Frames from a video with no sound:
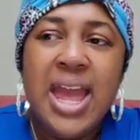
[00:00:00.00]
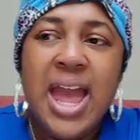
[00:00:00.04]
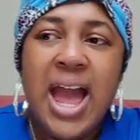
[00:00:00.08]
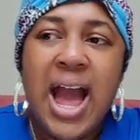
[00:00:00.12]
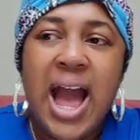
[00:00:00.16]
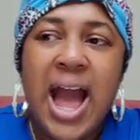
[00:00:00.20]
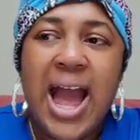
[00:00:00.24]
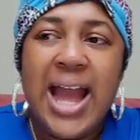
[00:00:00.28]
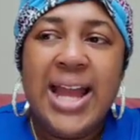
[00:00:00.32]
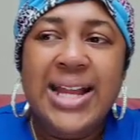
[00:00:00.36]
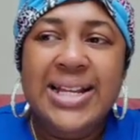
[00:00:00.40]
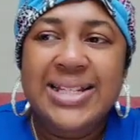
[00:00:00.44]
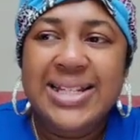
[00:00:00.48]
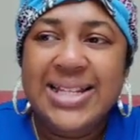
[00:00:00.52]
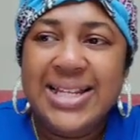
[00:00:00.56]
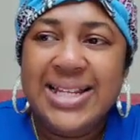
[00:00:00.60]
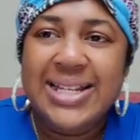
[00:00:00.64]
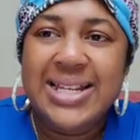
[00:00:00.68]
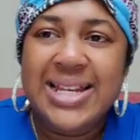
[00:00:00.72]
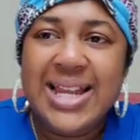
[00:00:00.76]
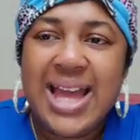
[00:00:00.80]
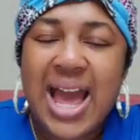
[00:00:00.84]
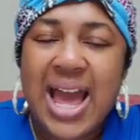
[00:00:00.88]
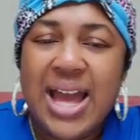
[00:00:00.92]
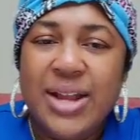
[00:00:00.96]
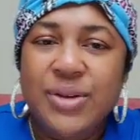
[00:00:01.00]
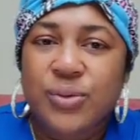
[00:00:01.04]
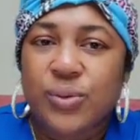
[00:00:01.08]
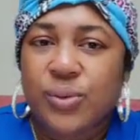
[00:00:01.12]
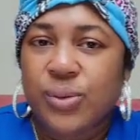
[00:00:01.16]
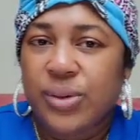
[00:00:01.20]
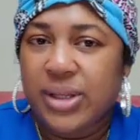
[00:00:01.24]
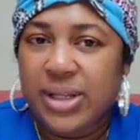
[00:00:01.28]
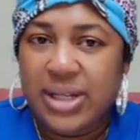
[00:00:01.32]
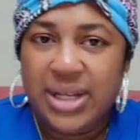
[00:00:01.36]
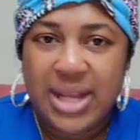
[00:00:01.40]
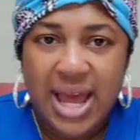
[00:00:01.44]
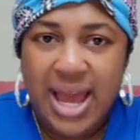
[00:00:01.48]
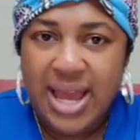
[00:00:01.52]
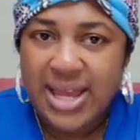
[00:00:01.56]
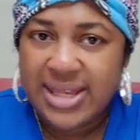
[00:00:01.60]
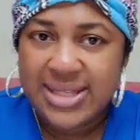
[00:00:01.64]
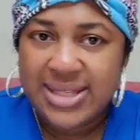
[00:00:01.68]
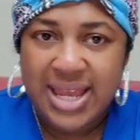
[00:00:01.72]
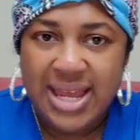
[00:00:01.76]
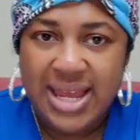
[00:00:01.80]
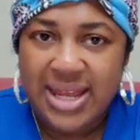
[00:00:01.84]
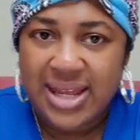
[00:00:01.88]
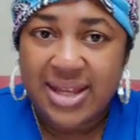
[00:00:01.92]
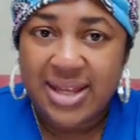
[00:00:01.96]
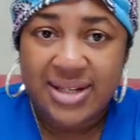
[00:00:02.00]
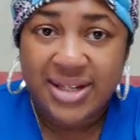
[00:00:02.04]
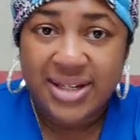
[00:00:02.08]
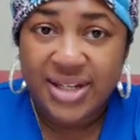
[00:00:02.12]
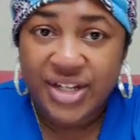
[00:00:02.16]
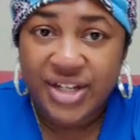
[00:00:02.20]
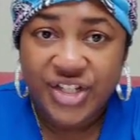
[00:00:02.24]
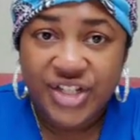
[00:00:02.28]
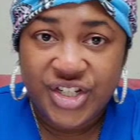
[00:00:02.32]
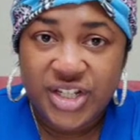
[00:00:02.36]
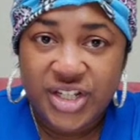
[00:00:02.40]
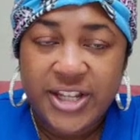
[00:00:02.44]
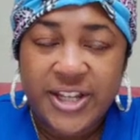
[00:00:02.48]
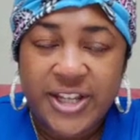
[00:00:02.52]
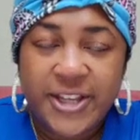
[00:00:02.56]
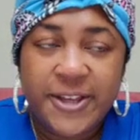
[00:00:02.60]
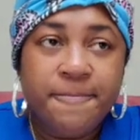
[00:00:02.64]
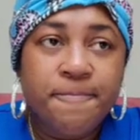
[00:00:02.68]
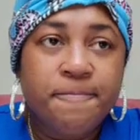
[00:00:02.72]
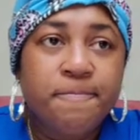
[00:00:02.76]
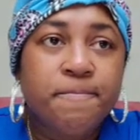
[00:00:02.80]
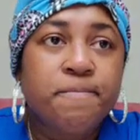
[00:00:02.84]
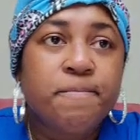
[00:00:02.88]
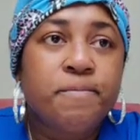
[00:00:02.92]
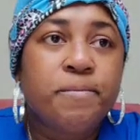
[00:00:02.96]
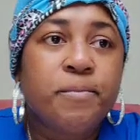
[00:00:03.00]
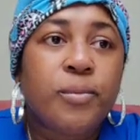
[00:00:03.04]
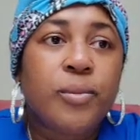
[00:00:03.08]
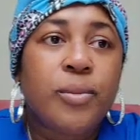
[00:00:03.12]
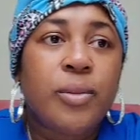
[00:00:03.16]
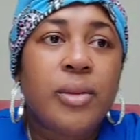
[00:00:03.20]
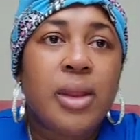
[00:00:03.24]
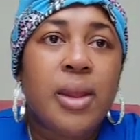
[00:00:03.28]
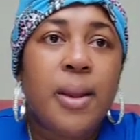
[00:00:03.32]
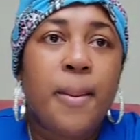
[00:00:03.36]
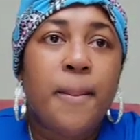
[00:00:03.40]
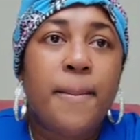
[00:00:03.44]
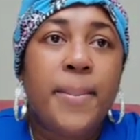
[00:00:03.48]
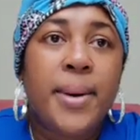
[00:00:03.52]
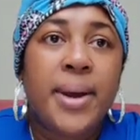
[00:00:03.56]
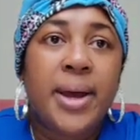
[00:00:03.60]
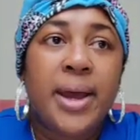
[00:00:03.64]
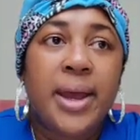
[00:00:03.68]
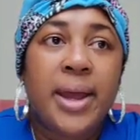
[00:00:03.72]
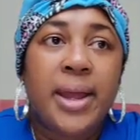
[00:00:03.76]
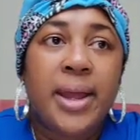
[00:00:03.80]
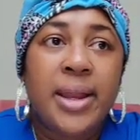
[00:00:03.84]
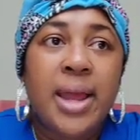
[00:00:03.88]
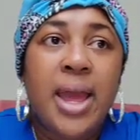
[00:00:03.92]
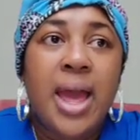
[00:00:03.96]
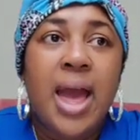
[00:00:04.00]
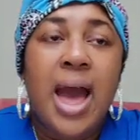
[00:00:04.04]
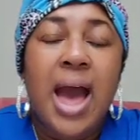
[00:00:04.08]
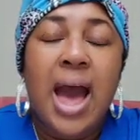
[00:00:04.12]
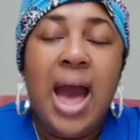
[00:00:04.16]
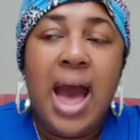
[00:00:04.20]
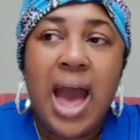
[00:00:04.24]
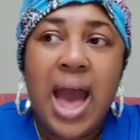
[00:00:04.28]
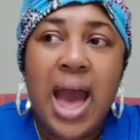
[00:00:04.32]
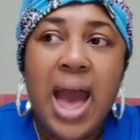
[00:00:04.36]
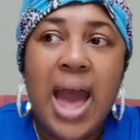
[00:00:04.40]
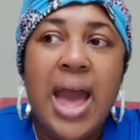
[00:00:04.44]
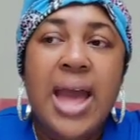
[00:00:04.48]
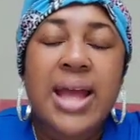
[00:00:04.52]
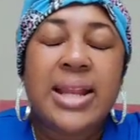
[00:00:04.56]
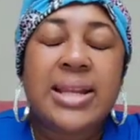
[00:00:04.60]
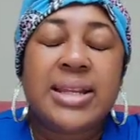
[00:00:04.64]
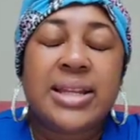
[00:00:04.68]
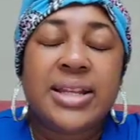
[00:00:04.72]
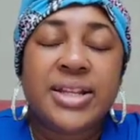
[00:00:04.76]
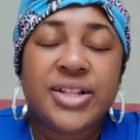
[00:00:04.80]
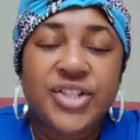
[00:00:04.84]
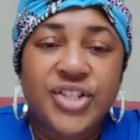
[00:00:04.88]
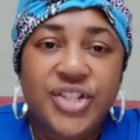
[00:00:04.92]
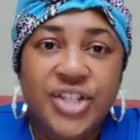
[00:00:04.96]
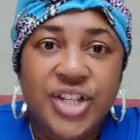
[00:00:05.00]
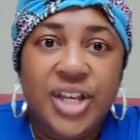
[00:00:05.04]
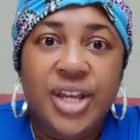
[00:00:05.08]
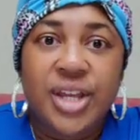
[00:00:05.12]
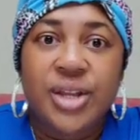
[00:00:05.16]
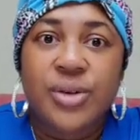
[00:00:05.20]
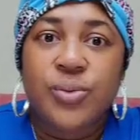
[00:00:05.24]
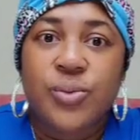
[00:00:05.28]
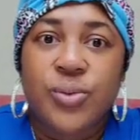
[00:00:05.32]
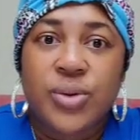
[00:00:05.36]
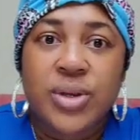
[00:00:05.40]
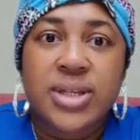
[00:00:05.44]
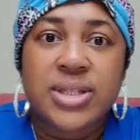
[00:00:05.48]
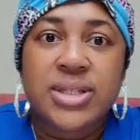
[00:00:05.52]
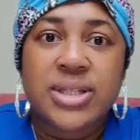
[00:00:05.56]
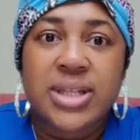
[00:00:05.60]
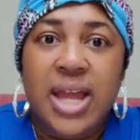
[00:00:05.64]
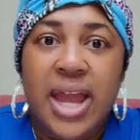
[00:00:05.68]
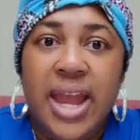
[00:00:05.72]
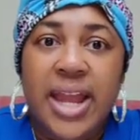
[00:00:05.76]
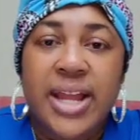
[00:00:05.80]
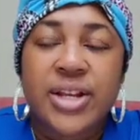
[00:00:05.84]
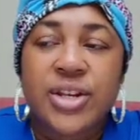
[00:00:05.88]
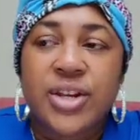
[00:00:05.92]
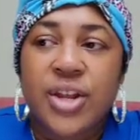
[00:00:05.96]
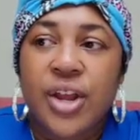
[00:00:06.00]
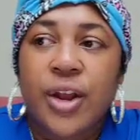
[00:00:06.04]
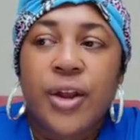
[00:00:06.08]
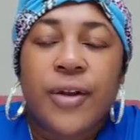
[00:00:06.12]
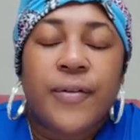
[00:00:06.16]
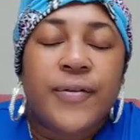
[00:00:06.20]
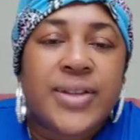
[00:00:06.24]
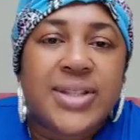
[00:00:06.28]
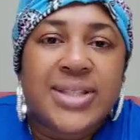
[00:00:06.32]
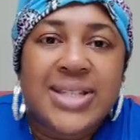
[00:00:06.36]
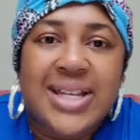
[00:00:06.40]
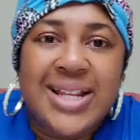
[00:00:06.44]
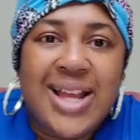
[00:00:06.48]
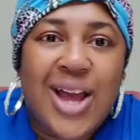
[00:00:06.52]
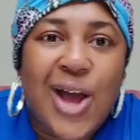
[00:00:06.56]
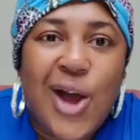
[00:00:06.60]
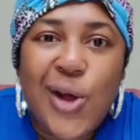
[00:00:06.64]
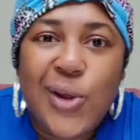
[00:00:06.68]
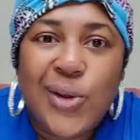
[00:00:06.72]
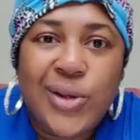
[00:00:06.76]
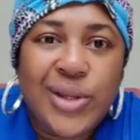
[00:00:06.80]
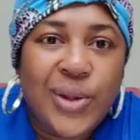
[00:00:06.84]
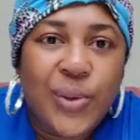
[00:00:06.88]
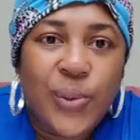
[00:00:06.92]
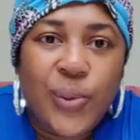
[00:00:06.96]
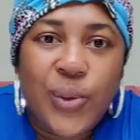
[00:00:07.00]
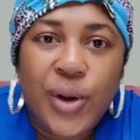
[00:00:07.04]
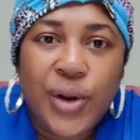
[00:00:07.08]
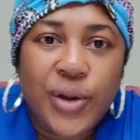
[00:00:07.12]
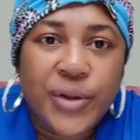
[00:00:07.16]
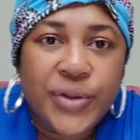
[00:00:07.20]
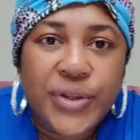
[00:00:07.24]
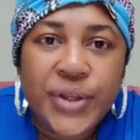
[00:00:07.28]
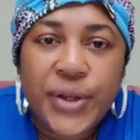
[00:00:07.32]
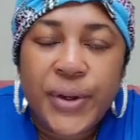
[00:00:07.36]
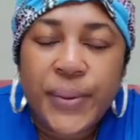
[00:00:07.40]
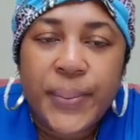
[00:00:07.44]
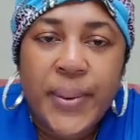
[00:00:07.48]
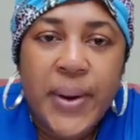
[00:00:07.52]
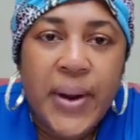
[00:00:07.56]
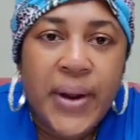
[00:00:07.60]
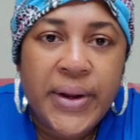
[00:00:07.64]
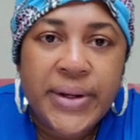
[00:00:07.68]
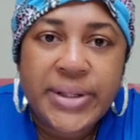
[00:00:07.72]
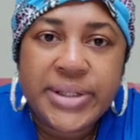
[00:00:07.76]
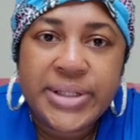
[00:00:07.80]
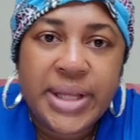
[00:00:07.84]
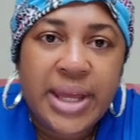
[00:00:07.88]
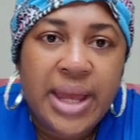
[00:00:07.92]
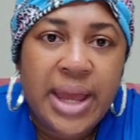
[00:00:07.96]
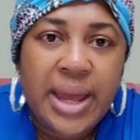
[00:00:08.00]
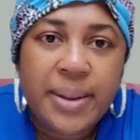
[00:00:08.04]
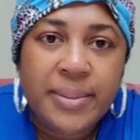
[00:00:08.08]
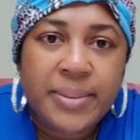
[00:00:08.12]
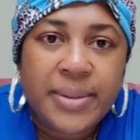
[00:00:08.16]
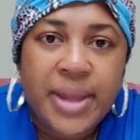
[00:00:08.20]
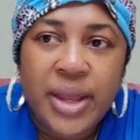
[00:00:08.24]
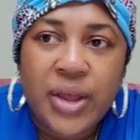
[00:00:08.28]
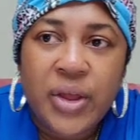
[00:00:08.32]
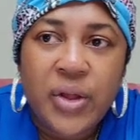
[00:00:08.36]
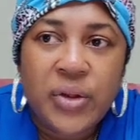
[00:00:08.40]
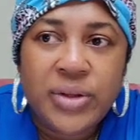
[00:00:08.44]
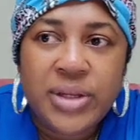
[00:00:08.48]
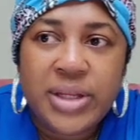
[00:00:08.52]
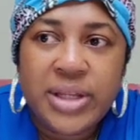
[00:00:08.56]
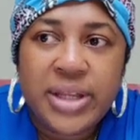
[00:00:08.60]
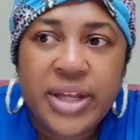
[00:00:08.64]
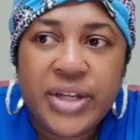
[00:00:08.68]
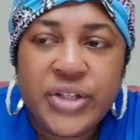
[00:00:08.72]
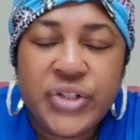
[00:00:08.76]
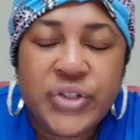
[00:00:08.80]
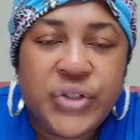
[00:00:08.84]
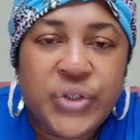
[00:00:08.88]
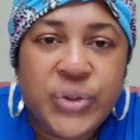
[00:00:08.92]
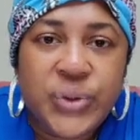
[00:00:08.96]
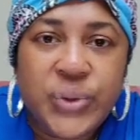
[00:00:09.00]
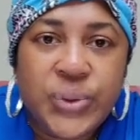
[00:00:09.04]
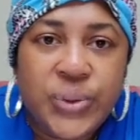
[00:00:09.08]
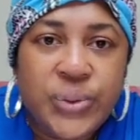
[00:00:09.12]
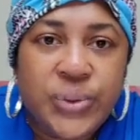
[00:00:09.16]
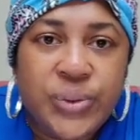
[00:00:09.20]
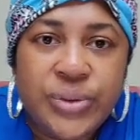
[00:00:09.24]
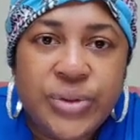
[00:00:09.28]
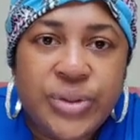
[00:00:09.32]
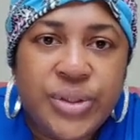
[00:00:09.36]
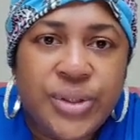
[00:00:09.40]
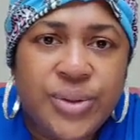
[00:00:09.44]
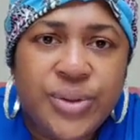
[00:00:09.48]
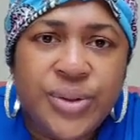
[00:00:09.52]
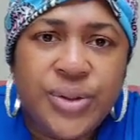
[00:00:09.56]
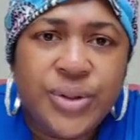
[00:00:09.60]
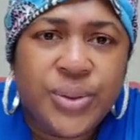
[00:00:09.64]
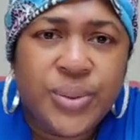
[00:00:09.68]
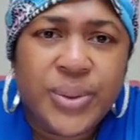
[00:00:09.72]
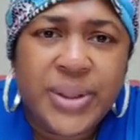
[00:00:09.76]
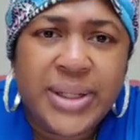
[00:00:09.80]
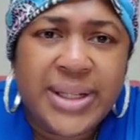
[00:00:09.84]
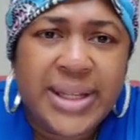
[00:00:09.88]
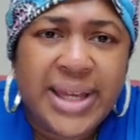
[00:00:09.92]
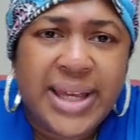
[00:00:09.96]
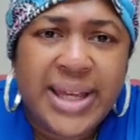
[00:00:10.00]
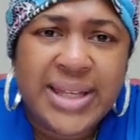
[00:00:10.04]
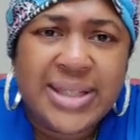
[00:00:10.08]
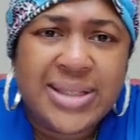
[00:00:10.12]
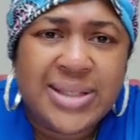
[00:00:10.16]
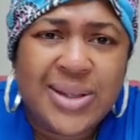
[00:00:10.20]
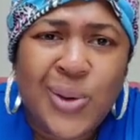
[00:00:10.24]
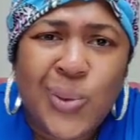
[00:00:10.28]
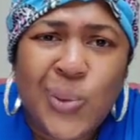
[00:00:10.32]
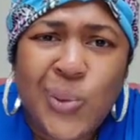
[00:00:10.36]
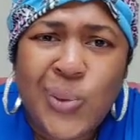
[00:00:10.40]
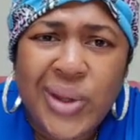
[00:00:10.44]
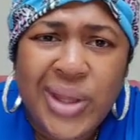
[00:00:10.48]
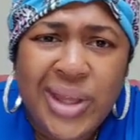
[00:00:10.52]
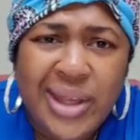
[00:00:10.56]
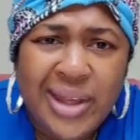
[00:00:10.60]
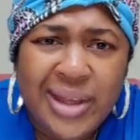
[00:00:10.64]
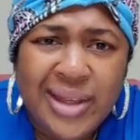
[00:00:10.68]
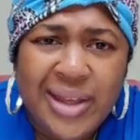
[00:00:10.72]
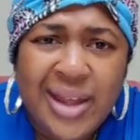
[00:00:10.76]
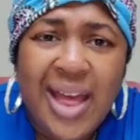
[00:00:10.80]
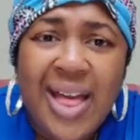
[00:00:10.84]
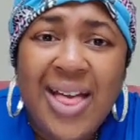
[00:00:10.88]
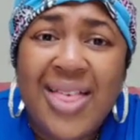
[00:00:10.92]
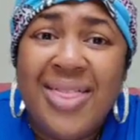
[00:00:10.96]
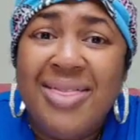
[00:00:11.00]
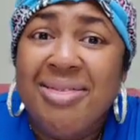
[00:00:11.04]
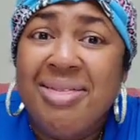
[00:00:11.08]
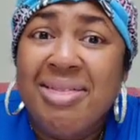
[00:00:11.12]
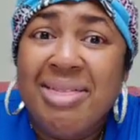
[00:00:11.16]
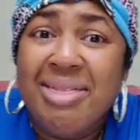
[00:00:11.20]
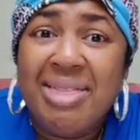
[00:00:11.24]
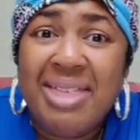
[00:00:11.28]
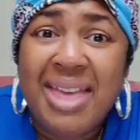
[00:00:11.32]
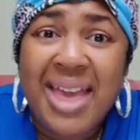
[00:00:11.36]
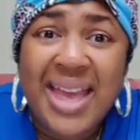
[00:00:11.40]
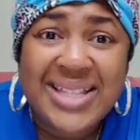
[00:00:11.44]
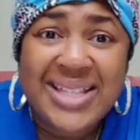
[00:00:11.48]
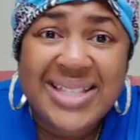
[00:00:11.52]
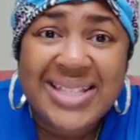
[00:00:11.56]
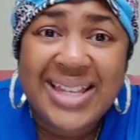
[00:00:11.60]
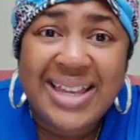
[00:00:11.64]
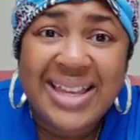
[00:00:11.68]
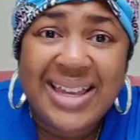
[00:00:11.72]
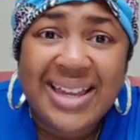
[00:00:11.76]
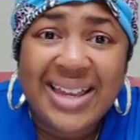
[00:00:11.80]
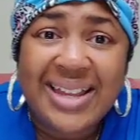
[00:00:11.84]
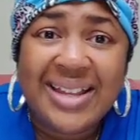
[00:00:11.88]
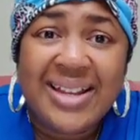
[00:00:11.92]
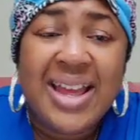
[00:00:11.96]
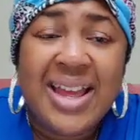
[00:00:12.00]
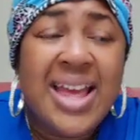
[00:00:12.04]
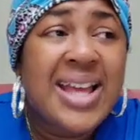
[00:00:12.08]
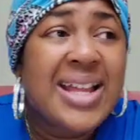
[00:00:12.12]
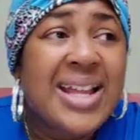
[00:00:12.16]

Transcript: I did not realize that initially, but I legit was like nervous, and I only worked there part time, like only like two to 3 days a week. That's it.